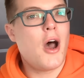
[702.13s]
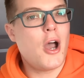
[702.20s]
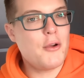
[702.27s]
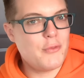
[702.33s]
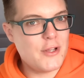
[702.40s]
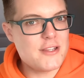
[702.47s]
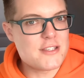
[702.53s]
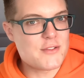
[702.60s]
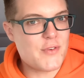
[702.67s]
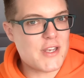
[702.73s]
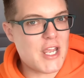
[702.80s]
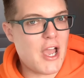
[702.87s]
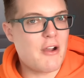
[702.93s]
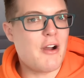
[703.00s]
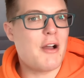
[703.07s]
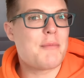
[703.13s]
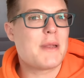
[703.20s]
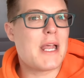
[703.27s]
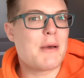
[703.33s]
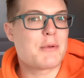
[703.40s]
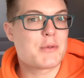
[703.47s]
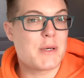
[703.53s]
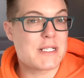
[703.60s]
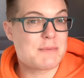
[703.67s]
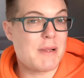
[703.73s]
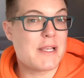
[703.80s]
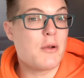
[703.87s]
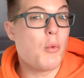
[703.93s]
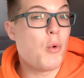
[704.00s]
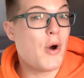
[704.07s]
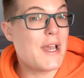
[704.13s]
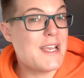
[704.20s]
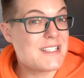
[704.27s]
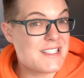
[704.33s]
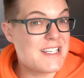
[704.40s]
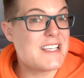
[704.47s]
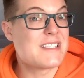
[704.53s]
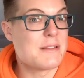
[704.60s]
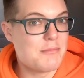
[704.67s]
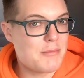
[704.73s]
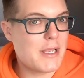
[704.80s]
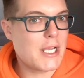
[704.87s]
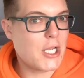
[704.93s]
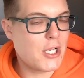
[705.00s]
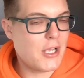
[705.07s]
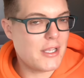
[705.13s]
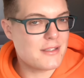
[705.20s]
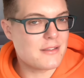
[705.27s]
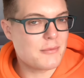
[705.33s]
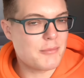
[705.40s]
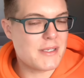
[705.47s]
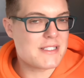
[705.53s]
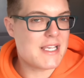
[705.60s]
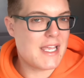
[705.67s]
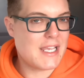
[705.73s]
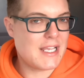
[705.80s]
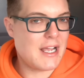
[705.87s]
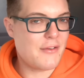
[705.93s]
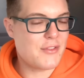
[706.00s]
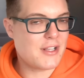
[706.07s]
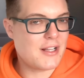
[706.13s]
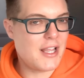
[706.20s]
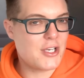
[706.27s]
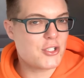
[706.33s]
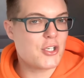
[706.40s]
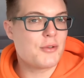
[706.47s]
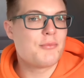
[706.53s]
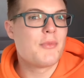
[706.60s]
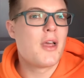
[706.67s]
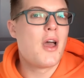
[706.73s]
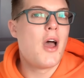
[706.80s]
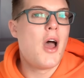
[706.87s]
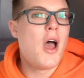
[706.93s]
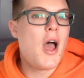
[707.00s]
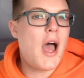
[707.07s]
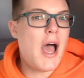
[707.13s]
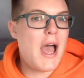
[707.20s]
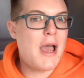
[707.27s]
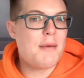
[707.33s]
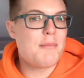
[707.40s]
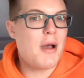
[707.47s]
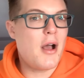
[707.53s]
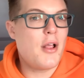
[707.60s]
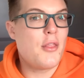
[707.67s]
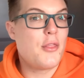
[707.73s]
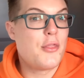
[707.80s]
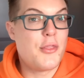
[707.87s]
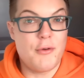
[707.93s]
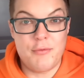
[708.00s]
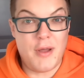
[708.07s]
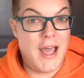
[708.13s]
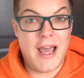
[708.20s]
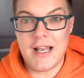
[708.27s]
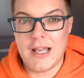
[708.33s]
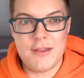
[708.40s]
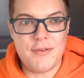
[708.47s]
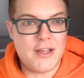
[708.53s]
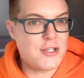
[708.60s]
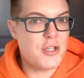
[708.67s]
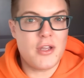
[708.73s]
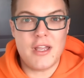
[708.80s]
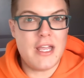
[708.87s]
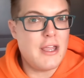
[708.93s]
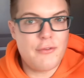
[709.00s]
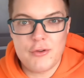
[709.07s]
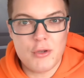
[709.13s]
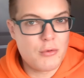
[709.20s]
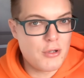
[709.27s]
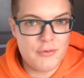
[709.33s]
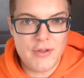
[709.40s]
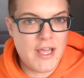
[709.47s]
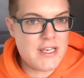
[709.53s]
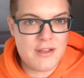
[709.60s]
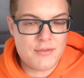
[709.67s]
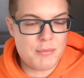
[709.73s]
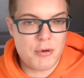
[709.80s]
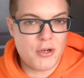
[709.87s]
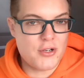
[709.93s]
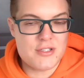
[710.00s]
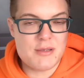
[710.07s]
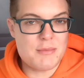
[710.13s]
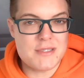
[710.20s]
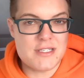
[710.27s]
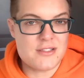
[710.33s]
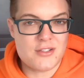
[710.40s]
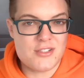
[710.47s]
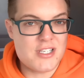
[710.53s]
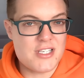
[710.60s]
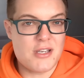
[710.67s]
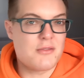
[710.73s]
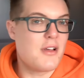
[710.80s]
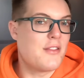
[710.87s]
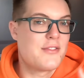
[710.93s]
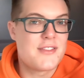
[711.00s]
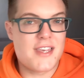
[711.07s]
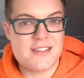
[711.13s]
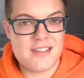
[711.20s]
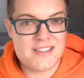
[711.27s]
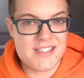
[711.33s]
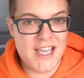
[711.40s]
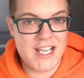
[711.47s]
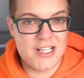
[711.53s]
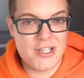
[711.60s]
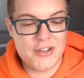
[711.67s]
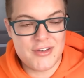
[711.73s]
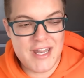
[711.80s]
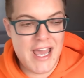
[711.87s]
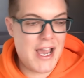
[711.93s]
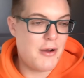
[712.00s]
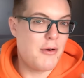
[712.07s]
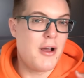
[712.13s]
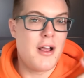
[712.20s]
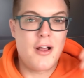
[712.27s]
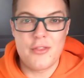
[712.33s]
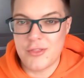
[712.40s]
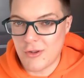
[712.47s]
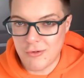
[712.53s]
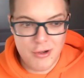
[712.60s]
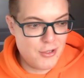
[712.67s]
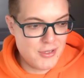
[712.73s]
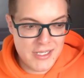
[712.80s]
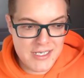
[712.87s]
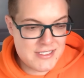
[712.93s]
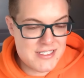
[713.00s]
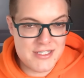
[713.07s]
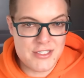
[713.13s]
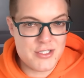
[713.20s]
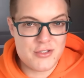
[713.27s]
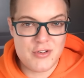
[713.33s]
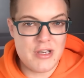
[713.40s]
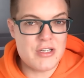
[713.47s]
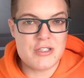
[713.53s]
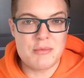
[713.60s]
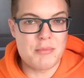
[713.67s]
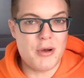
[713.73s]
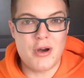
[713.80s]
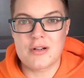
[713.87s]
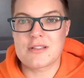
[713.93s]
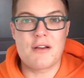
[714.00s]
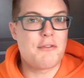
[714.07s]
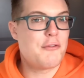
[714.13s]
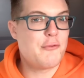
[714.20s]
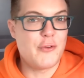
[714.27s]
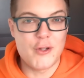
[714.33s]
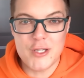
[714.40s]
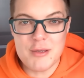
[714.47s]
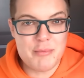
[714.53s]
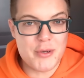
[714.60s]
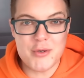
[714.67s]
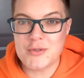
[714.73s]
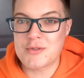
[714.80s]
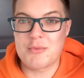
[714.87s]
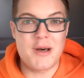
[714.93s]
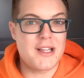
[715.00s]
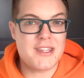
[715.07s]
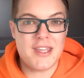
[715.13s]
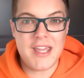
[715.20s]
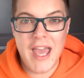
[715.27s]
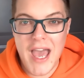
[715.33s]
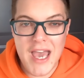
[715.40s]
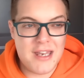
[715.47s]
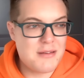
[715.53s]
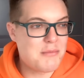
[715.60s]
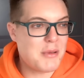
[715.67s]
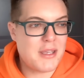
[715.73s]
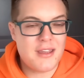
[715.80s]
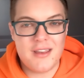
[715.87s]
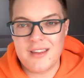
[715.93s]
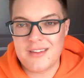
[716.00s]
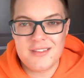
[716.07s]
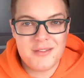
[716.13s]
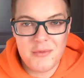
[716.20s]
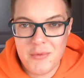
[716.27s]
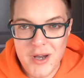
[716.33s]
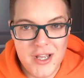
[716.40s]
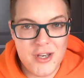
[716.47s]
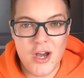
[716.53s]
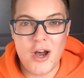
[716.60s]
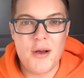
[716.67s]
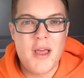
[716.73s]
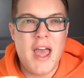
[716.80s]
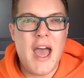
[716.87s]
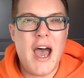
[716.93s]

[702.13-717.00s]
hopefully in this video, I've been able to explain what is and isn't being taken out of the collection. Highlight the fact that if you love any of the products that we discontinued, there's a sale on now. They're all linked in the description box. Fill your boots while you can, because why not?